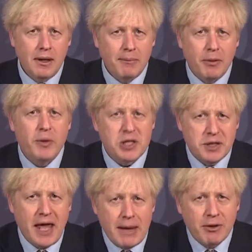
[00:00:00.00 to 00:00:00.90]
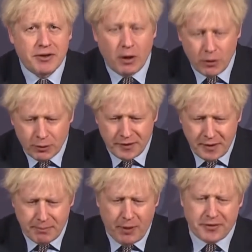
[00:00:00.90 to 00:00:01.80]
but which they were told was
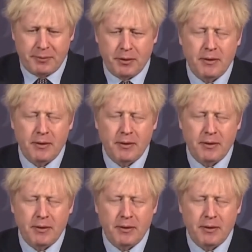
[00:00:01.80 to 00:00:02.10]
impossible.